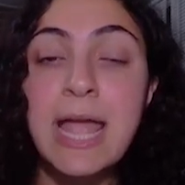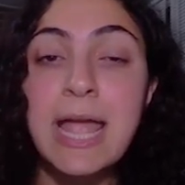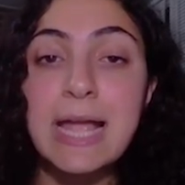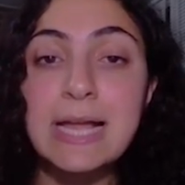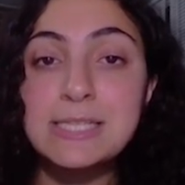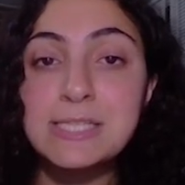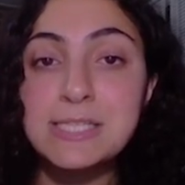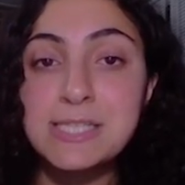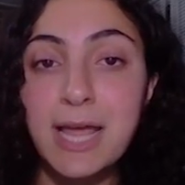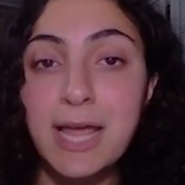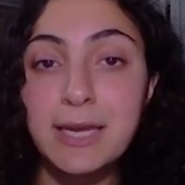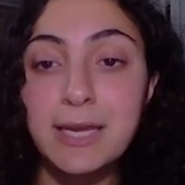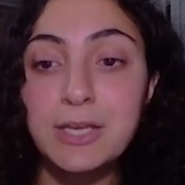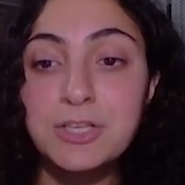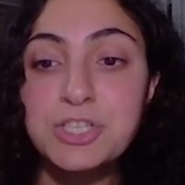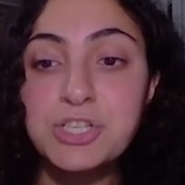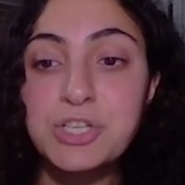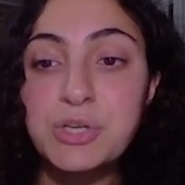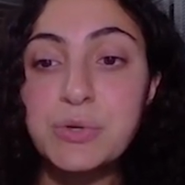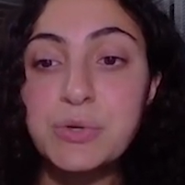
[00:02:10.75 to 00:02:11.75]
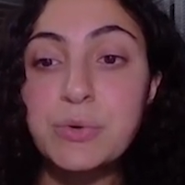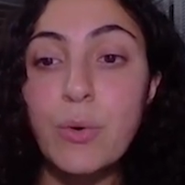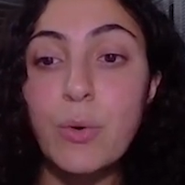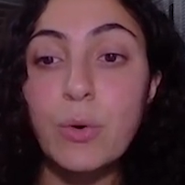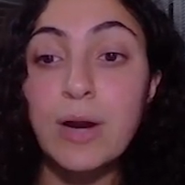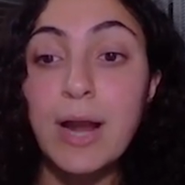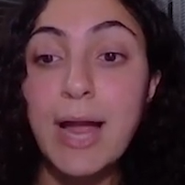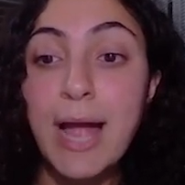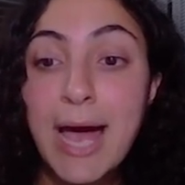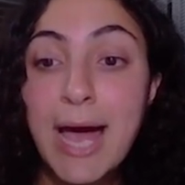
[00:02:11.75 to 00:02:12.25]
intended to
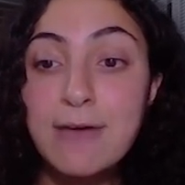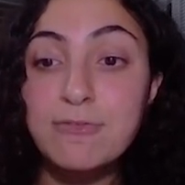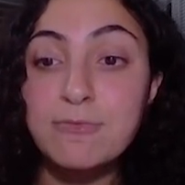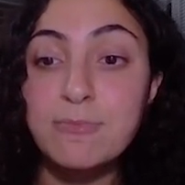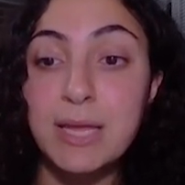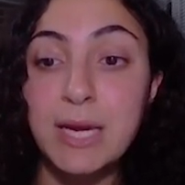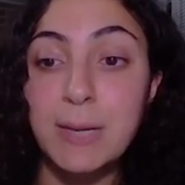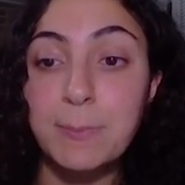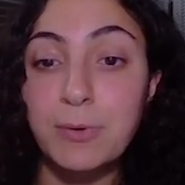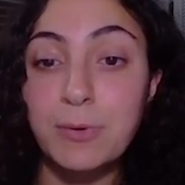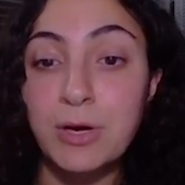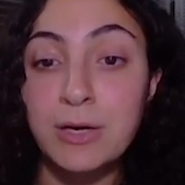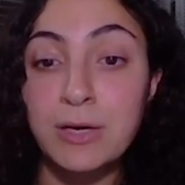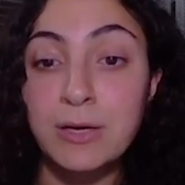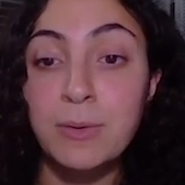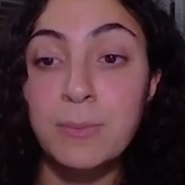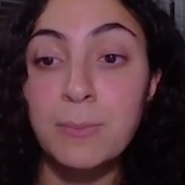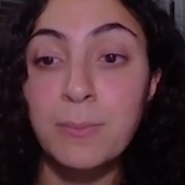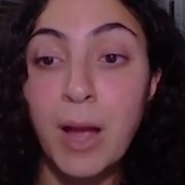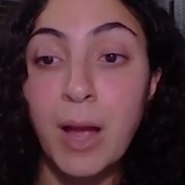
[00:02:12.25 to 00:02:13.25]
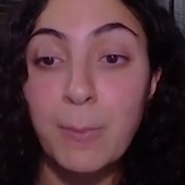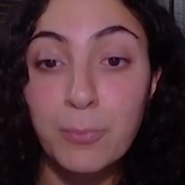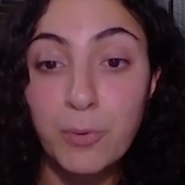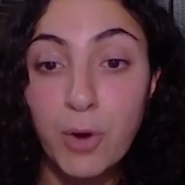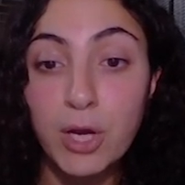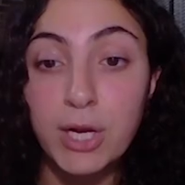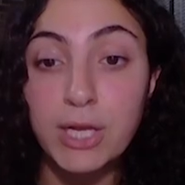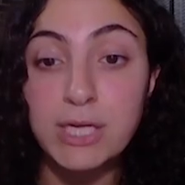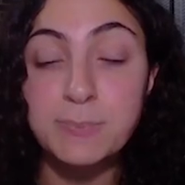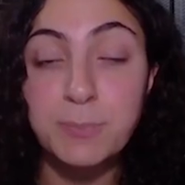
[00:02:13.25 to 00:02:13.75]
or have made a
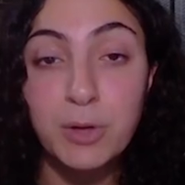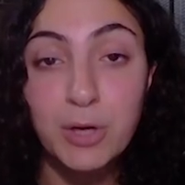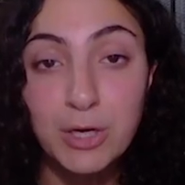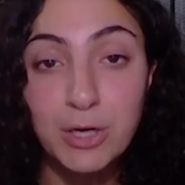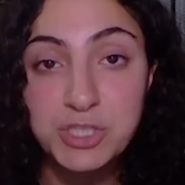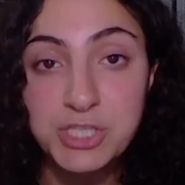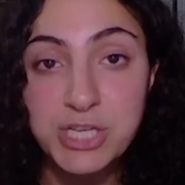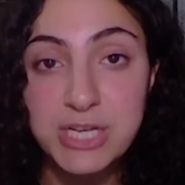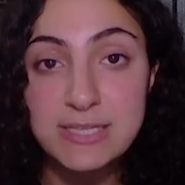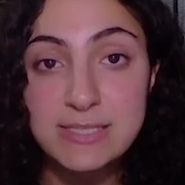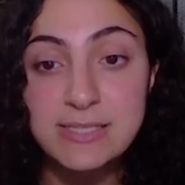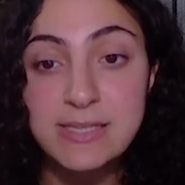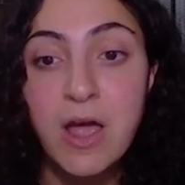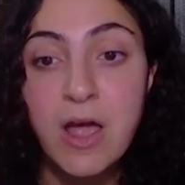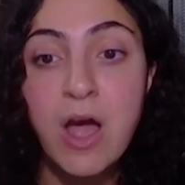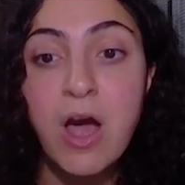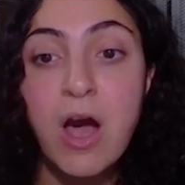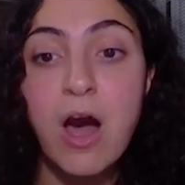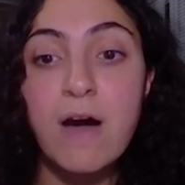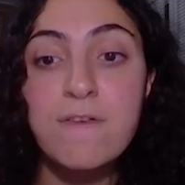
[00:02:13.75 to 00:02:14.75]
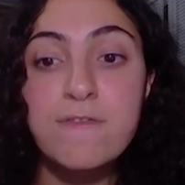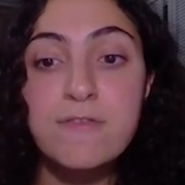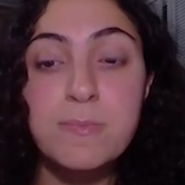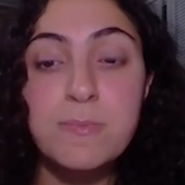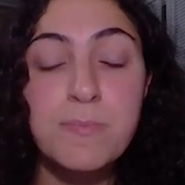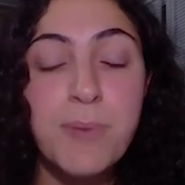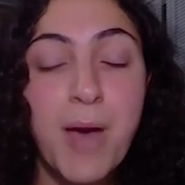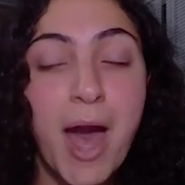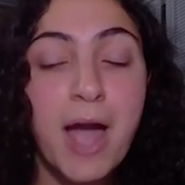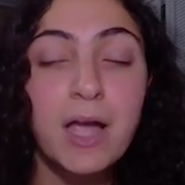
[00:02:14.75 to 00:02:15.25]
product purchase off the
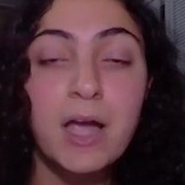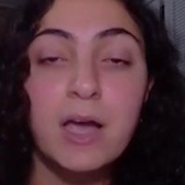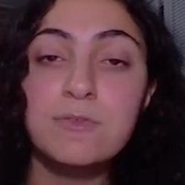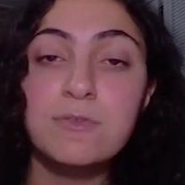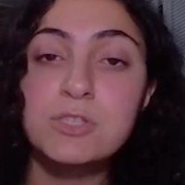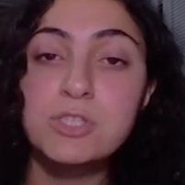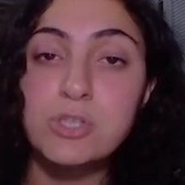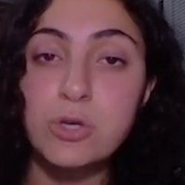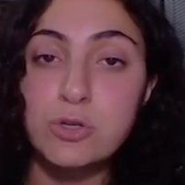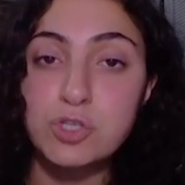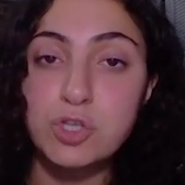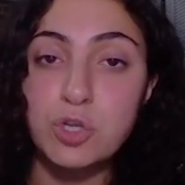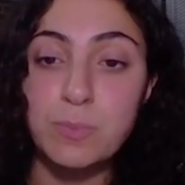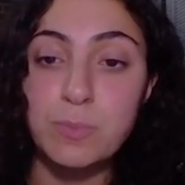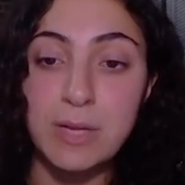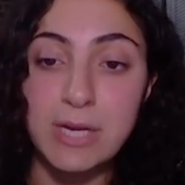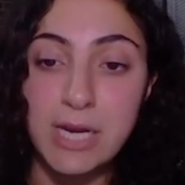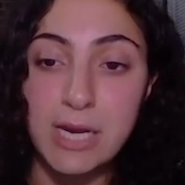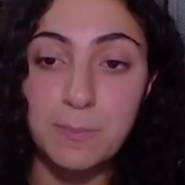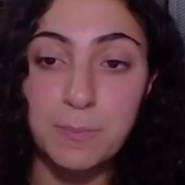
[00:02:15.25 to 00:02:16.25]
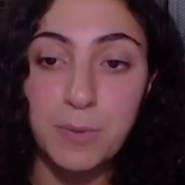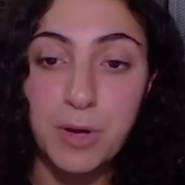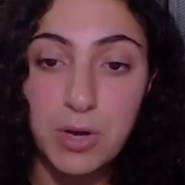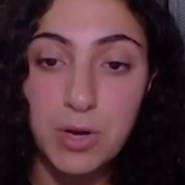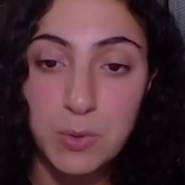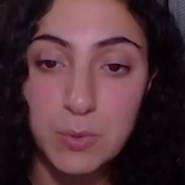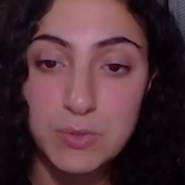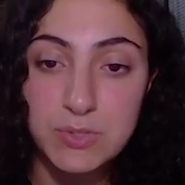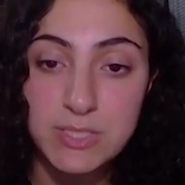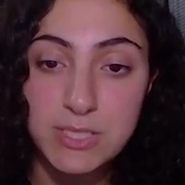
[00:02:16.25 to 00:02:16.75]
back of a social media
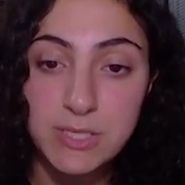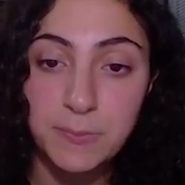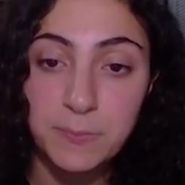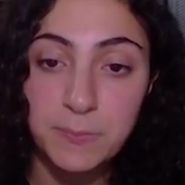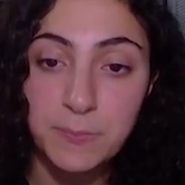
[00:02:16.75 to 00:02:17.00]
post.